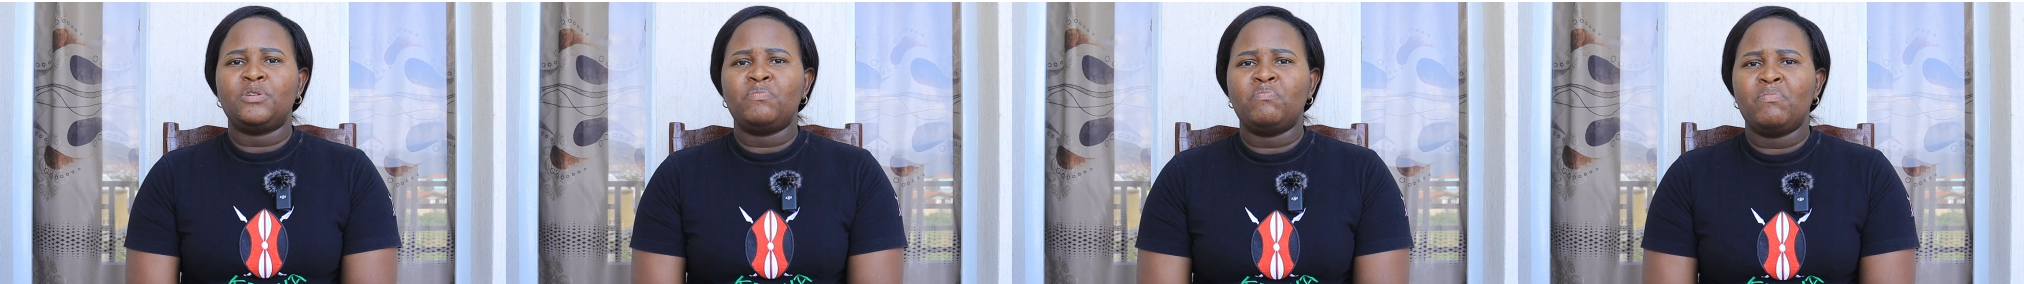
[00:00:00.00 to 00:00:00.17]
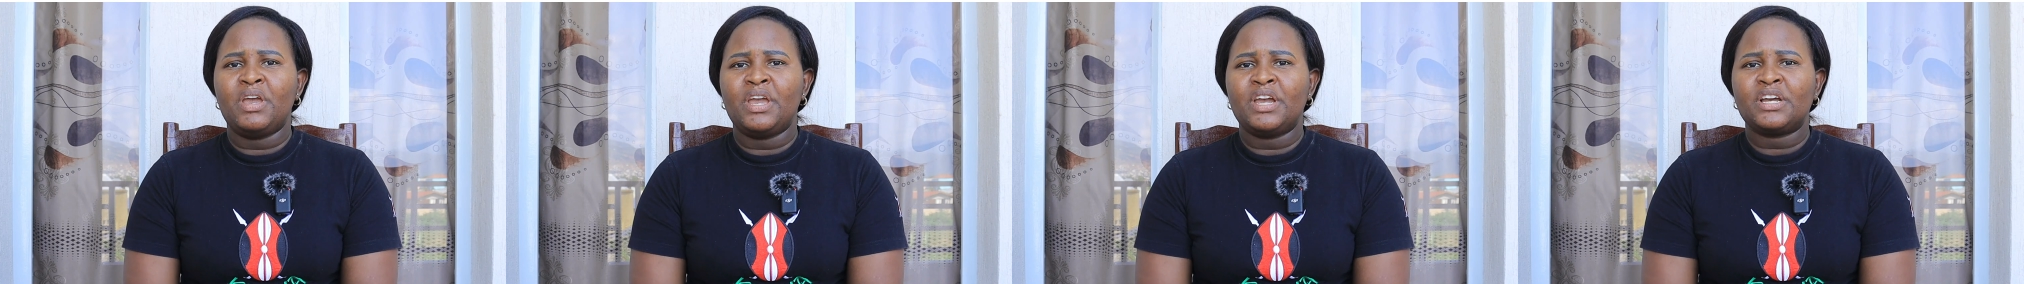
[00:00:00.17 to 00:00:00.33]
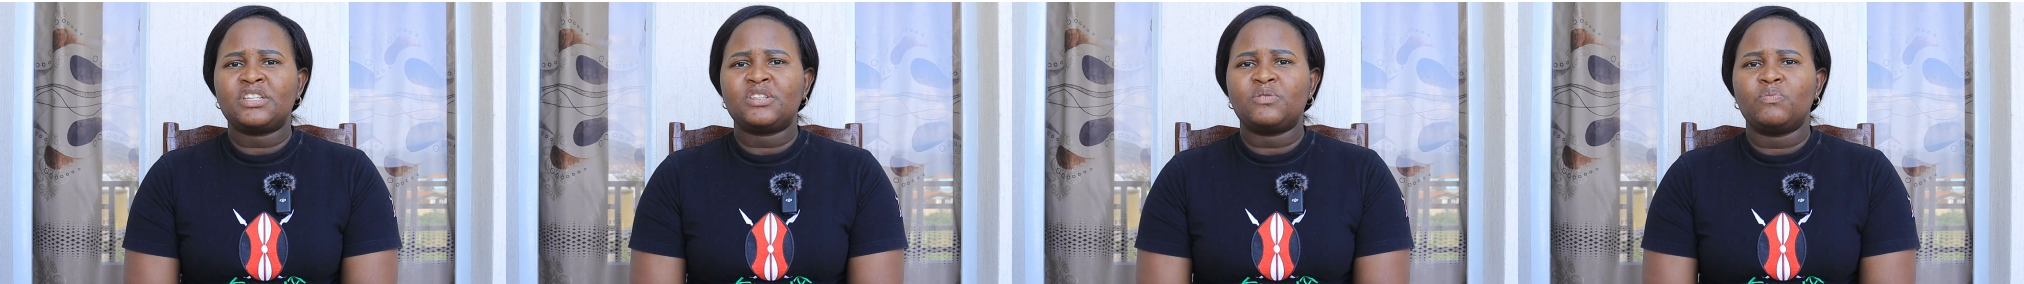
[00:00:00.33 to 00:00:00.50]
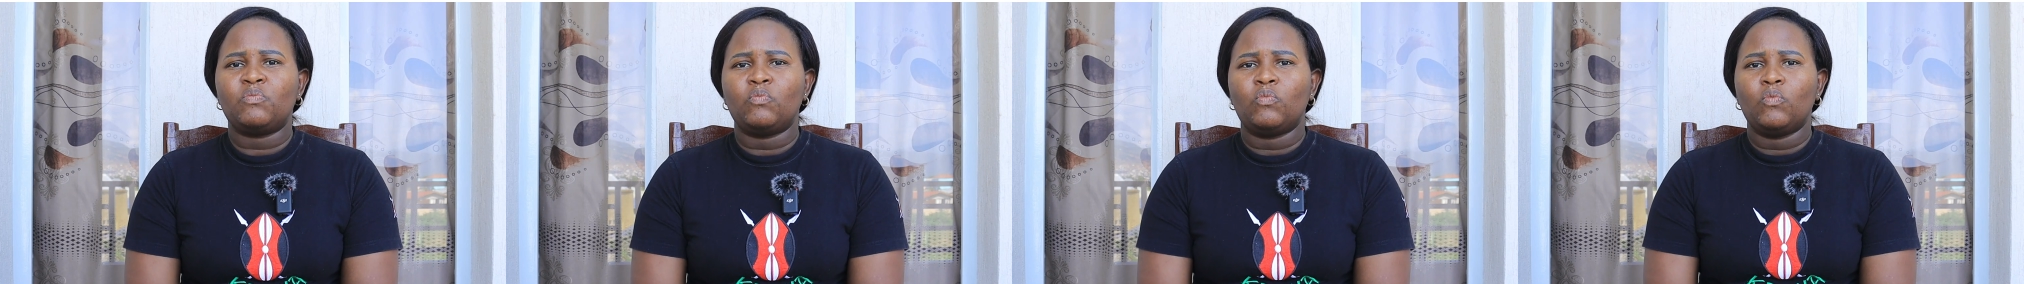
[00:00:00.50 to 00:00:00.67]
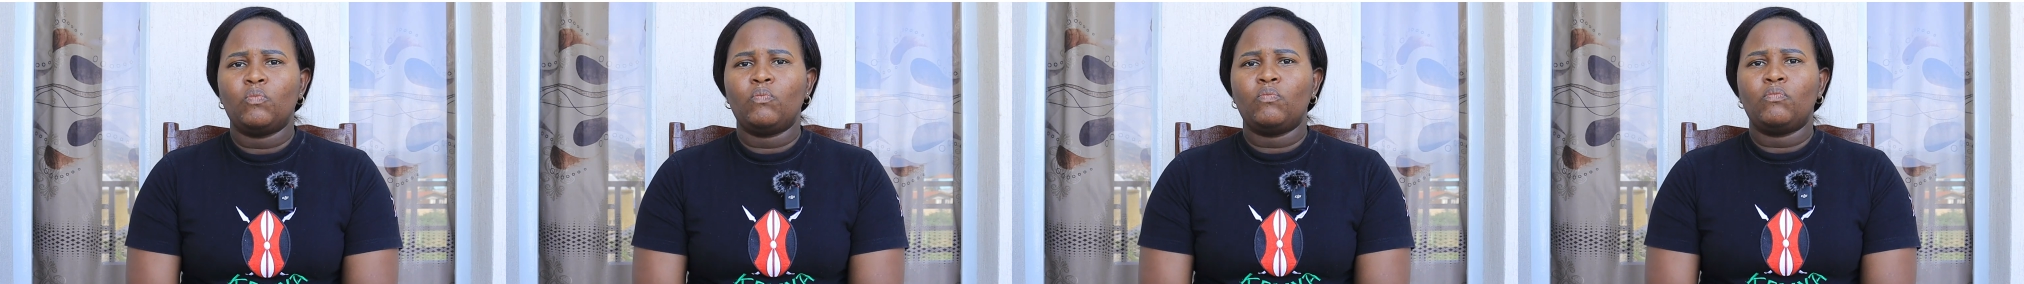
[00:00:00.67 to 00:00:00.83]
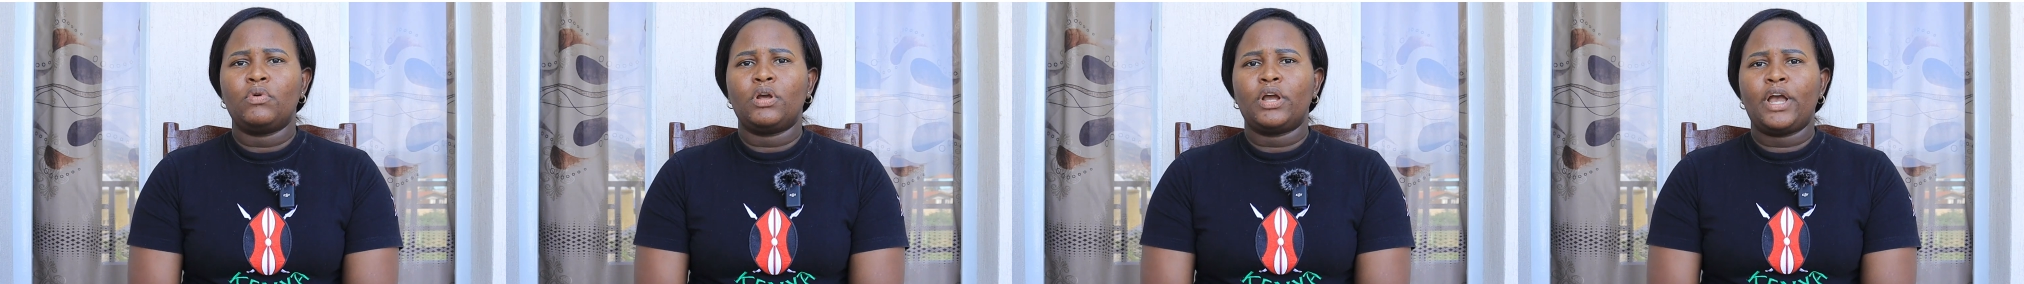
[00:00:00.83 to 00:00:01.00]
he makes,
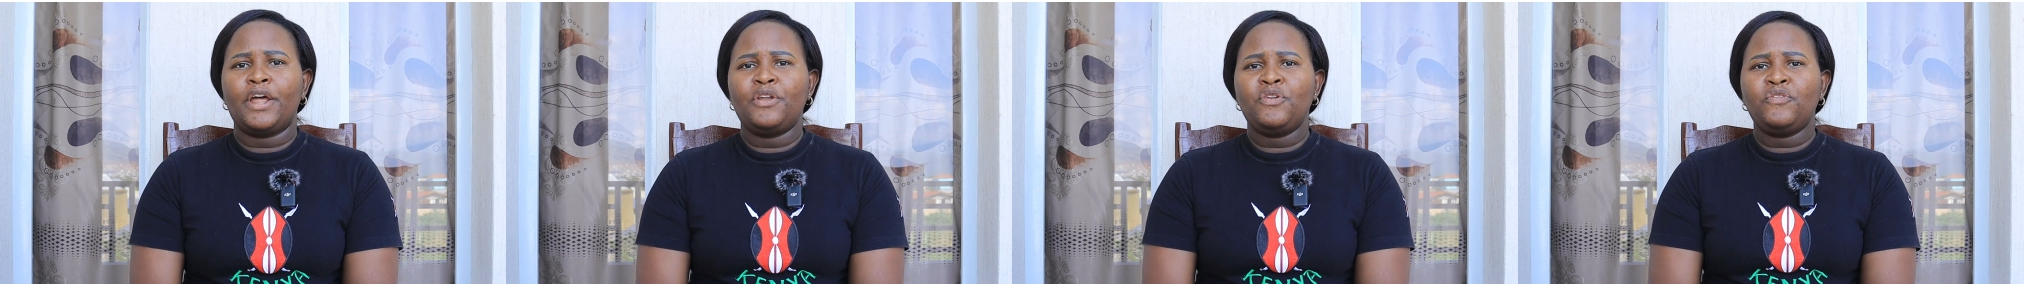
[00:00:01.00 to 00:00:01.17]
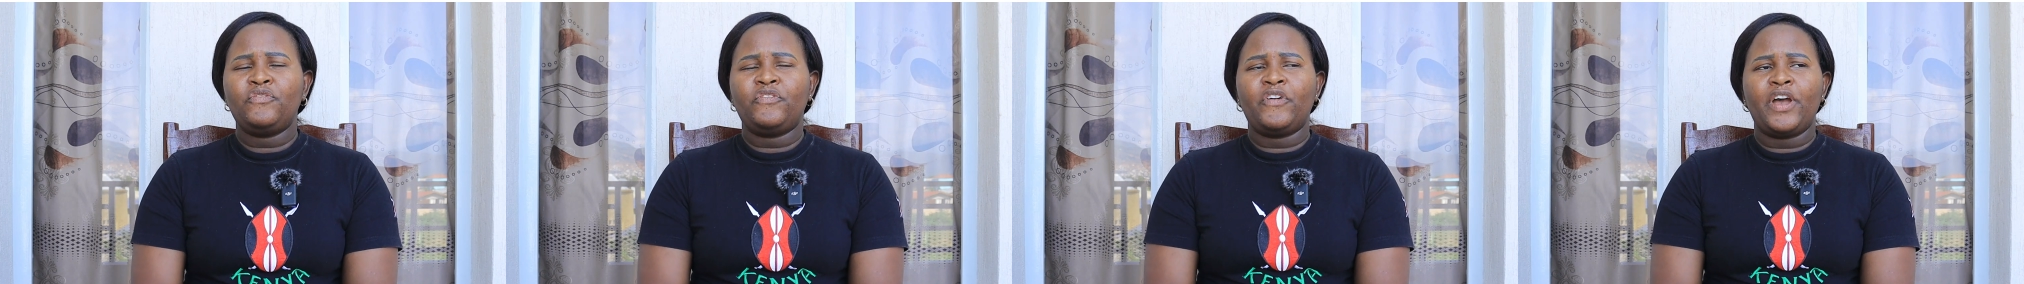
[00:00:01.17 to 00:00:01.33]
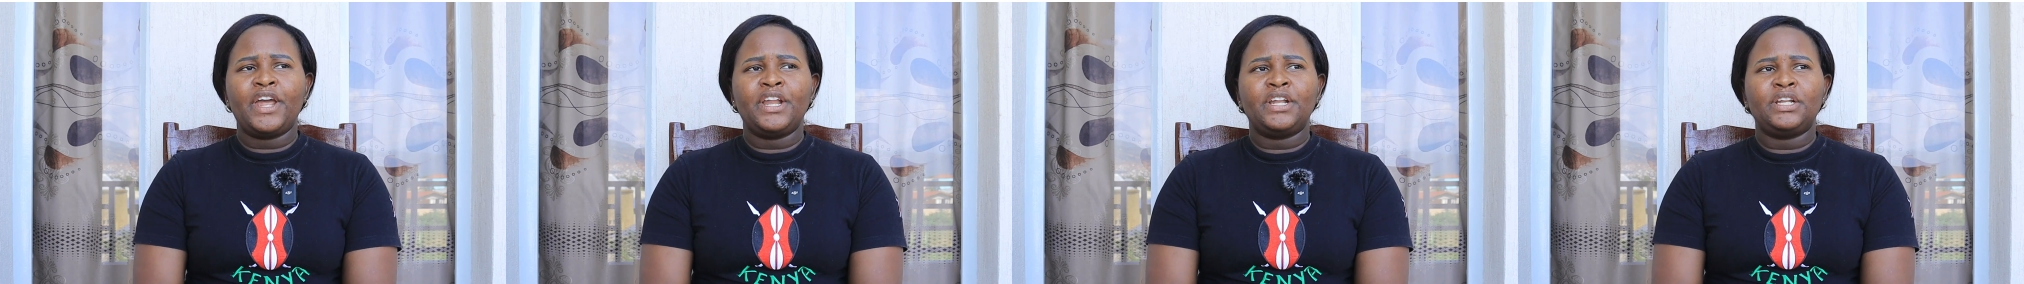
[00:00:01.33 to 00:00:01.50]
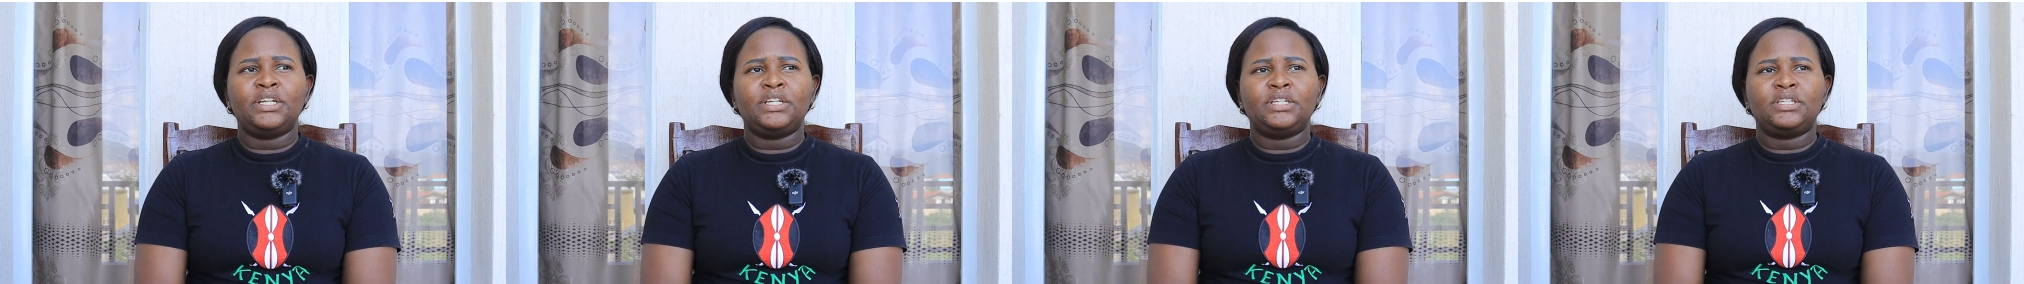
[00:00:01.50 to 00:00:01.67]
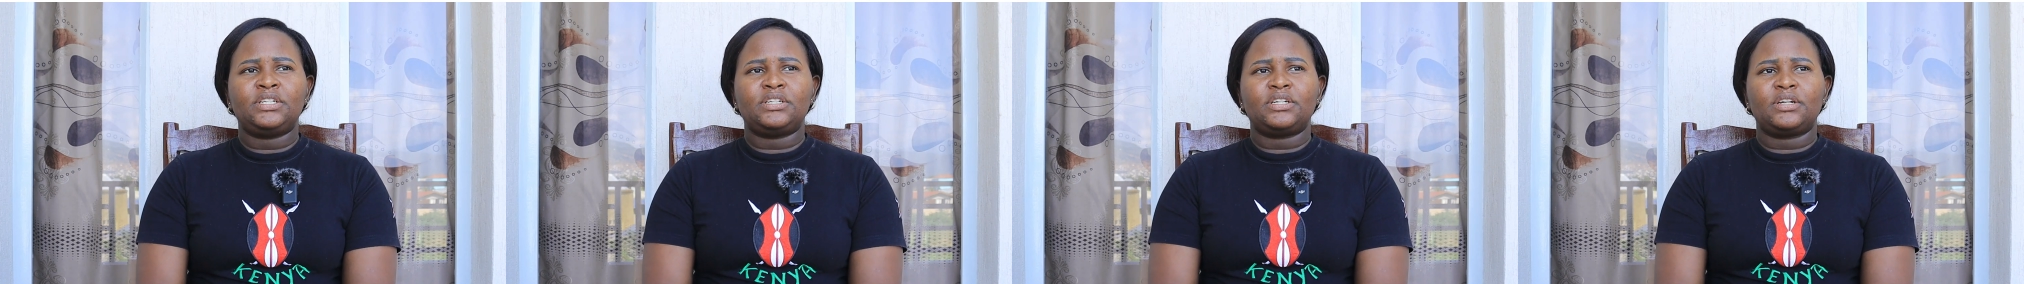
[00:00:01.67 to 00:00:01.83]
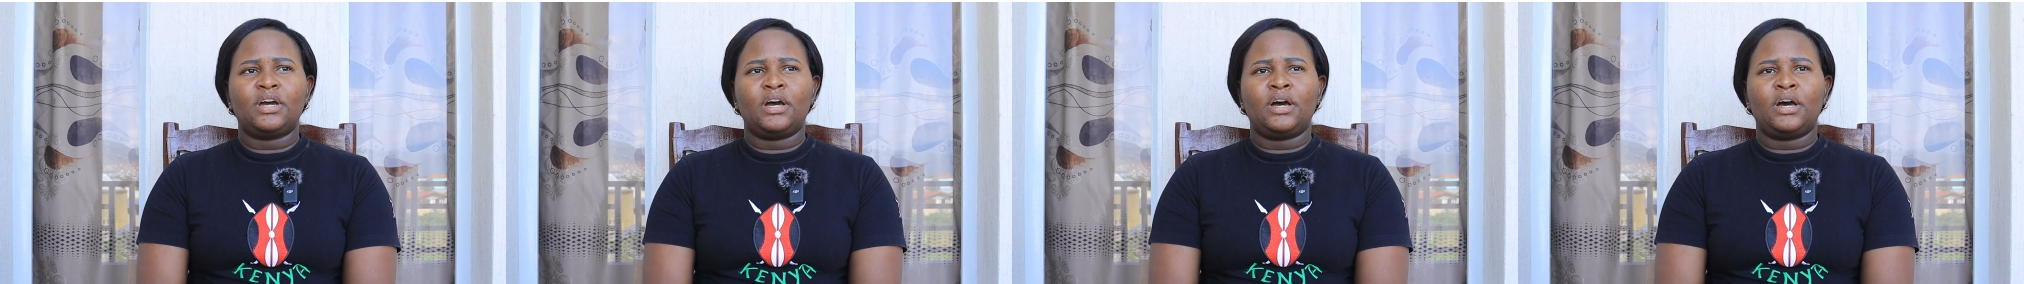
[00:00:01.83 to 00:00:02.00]
can you find it